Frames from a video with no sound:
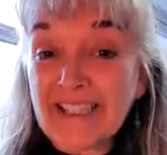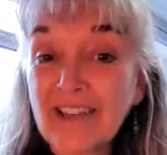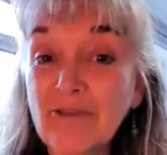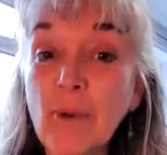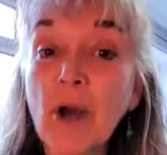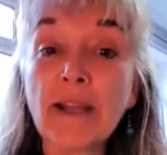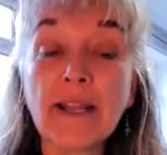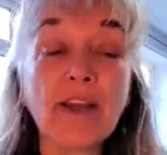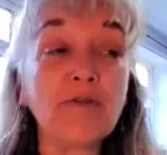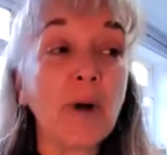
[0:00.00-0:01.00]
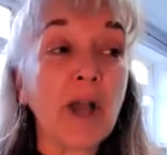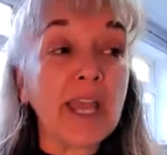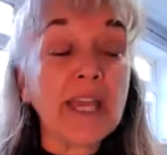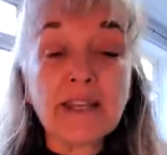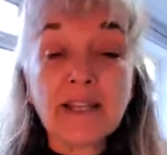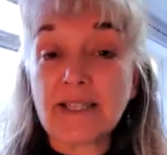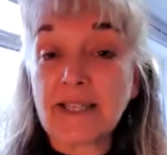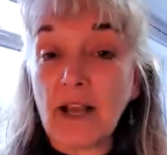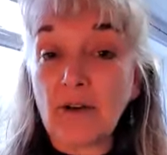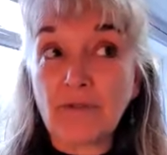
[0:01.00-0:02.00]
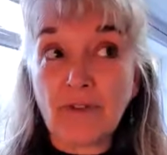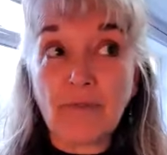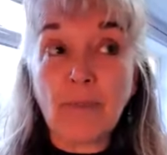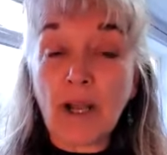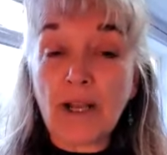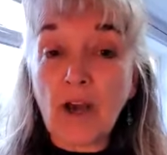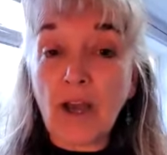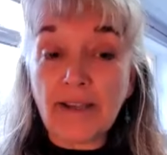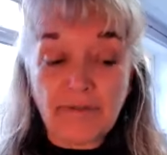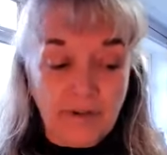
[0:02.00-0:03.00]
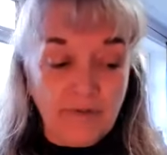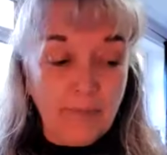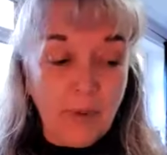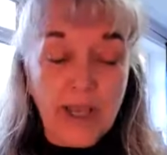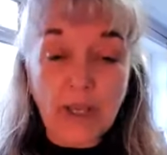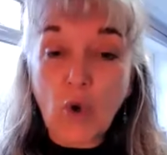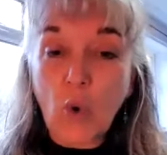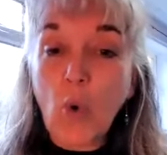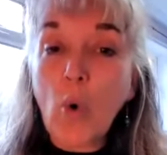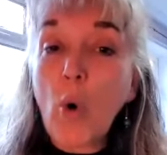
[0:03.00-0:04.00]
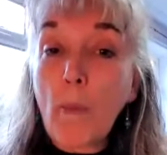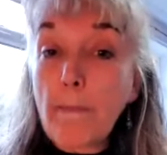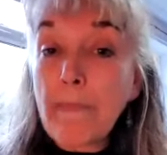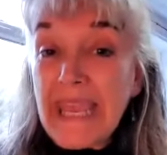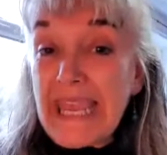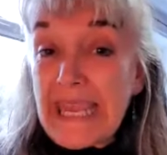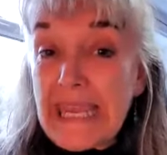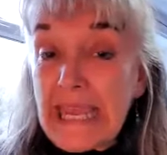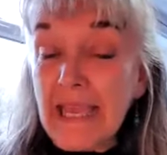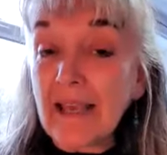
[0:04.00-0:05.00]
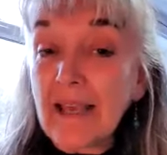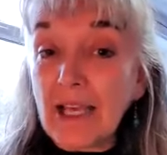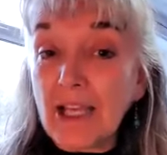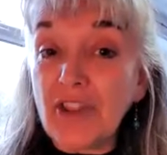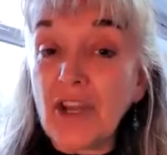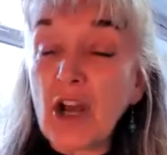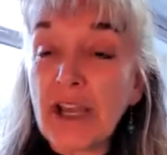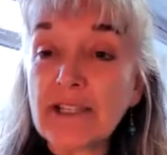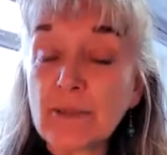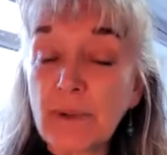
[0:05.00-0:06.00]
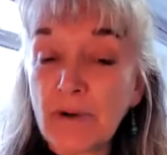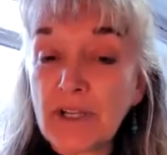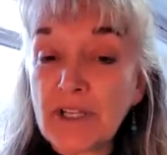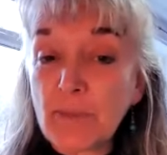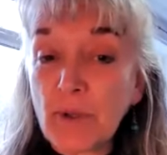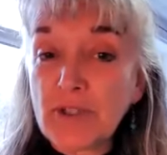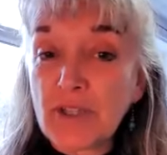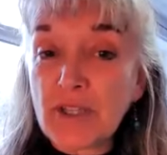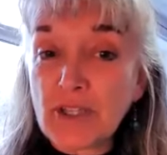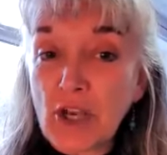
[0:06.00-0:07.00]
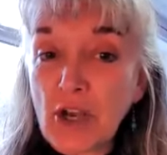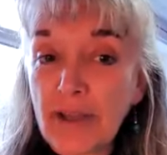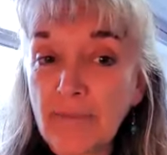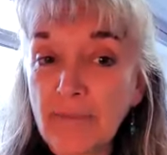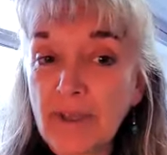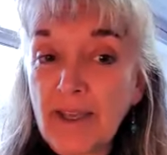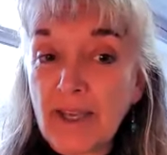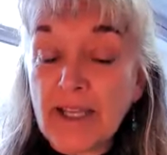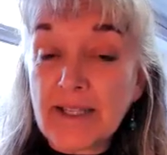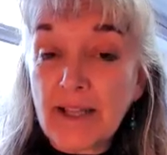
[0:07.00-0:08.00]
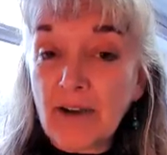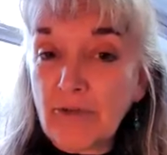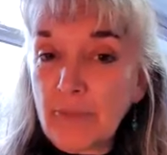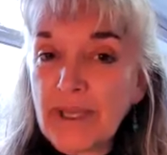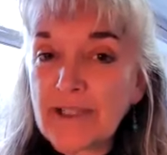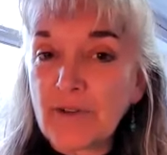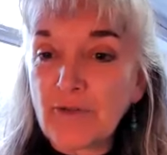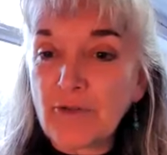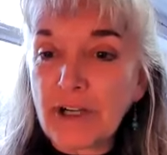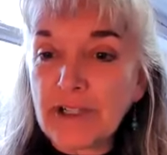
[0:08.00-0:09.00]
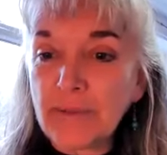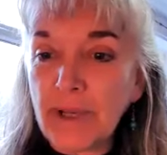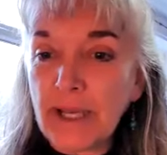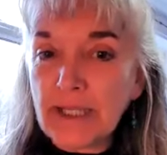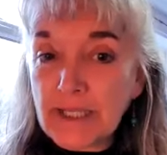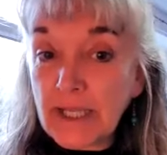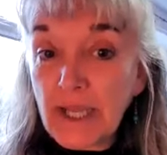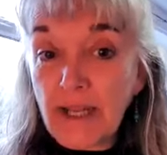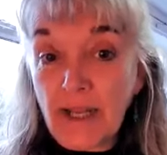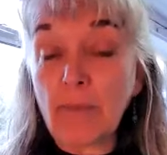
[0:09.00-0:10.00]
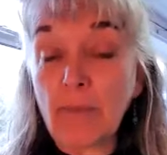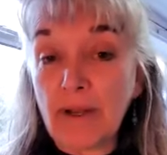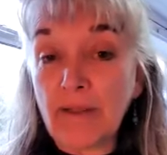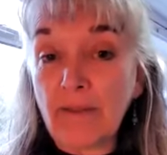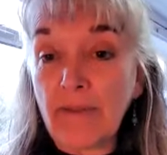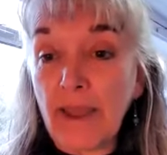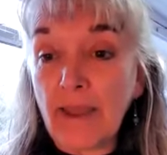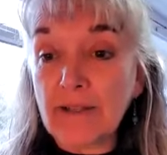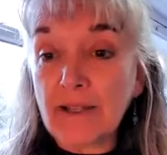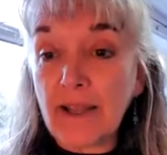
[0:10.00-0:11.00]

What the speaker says: If my inner self, if my life, if my core me that I experience most of the time is love, peace, and freedom, how does it get any better than that?